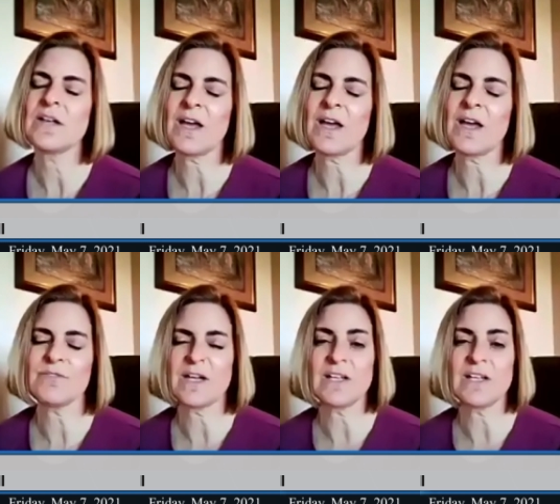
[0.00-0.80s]
find
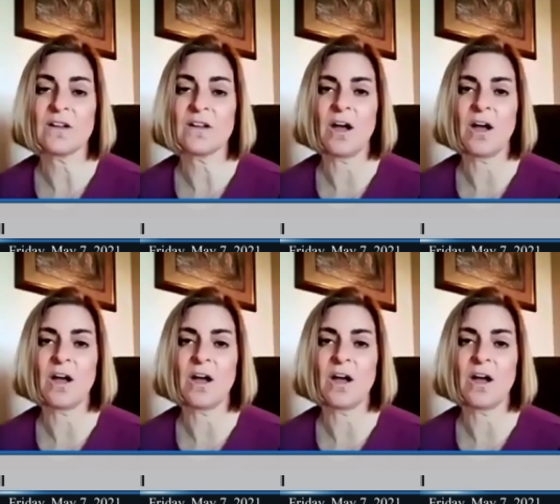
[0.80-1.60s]
it odd that you're
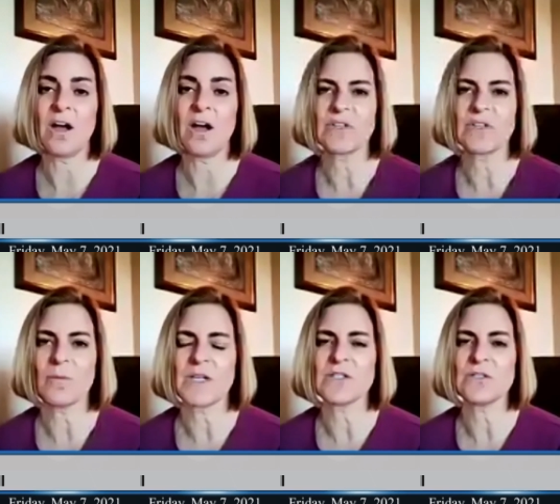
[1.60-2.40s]
not even
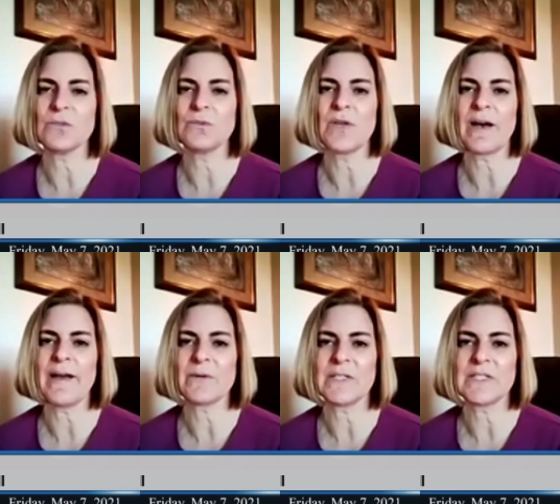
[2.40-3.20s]
coming to the higher
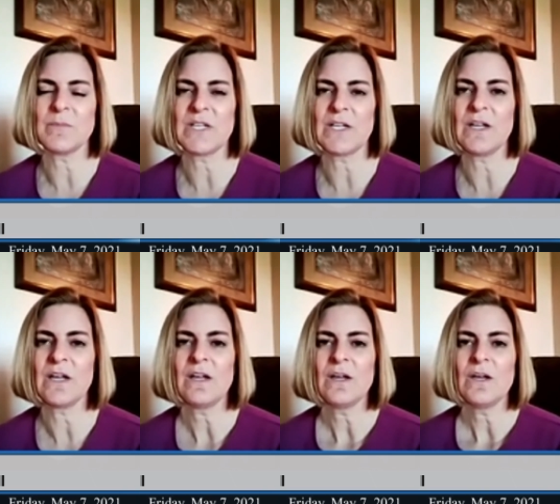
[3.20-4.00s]
ed committee
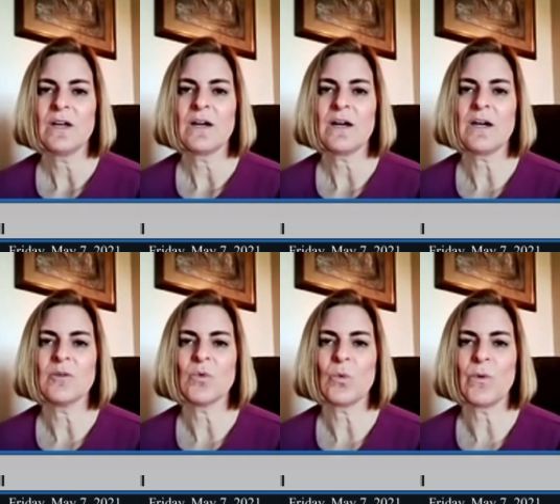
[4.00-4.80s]

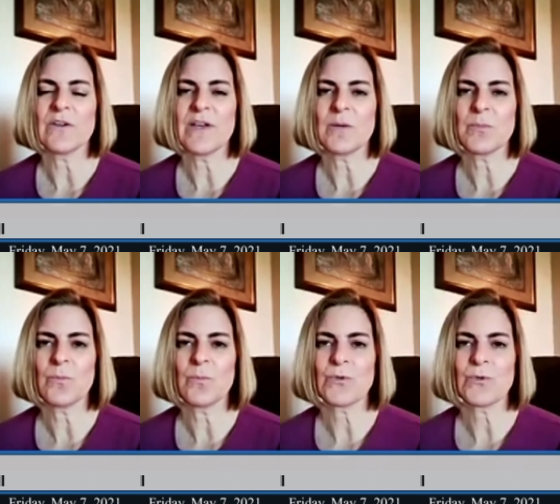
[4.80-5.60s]
where that
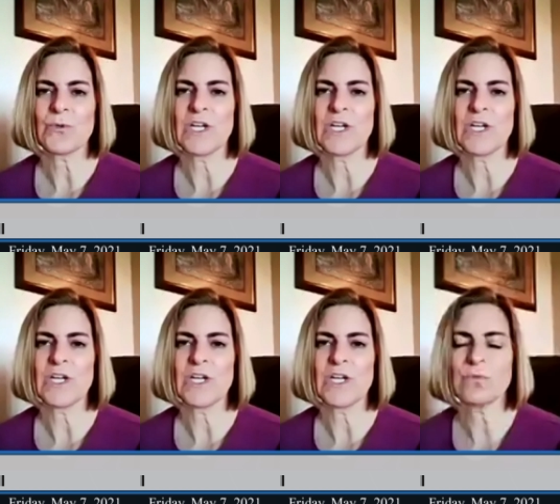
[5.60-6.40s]
appropriation goes
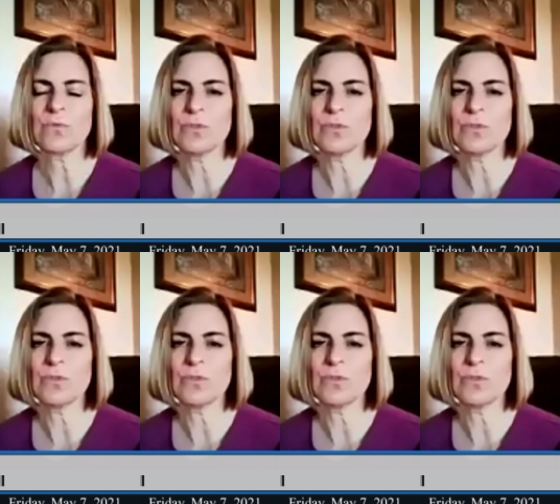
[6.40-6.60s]
through.